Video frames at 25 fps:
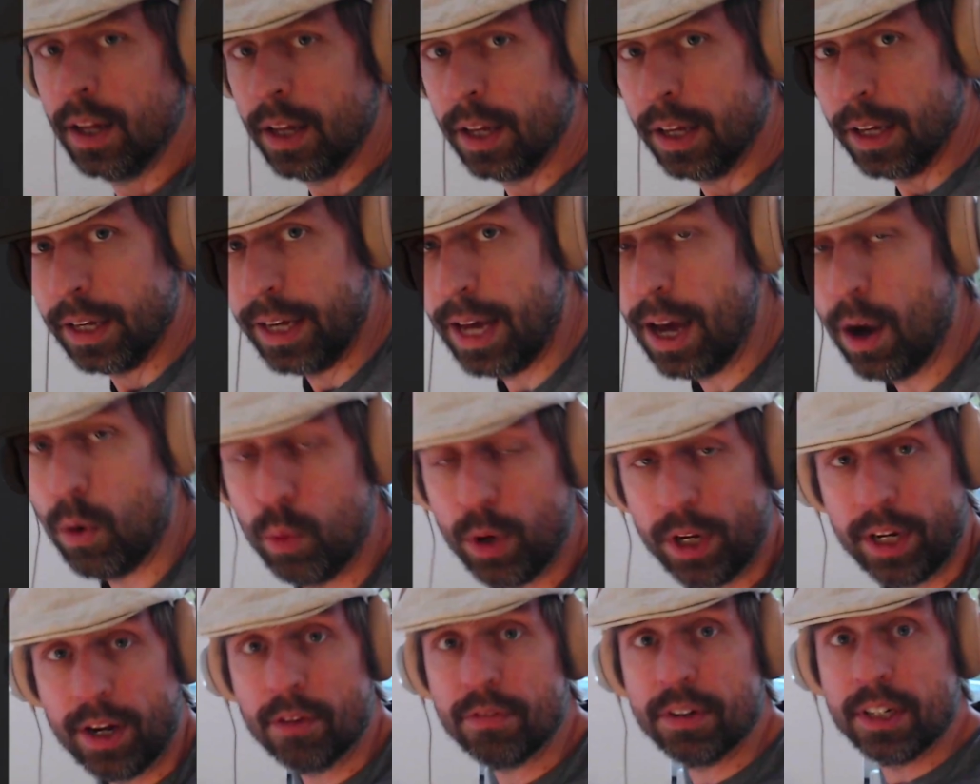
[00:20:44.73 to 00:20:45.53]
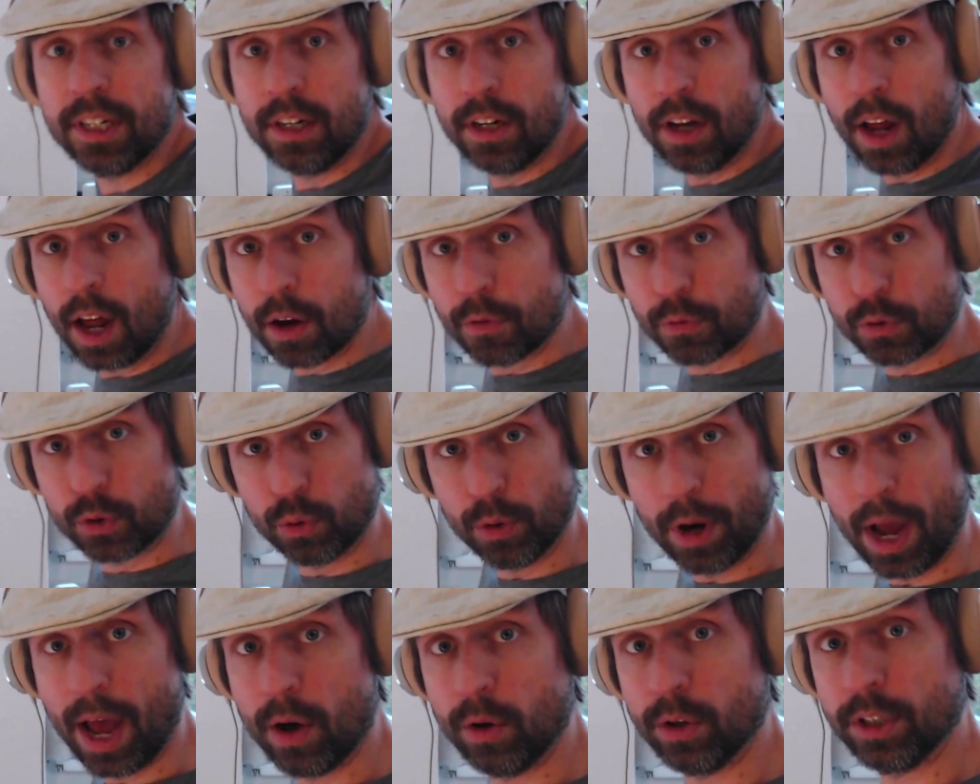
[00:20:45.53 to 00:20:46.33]
Yeah, we covered a lot of
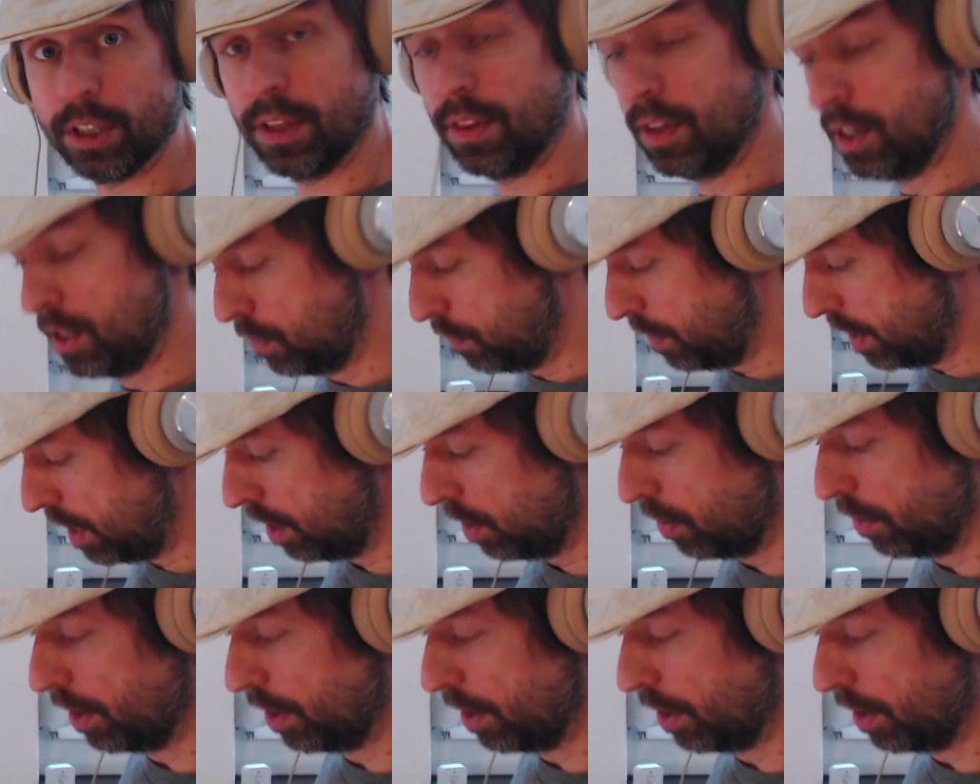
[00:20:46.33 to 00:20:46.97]
ground in this video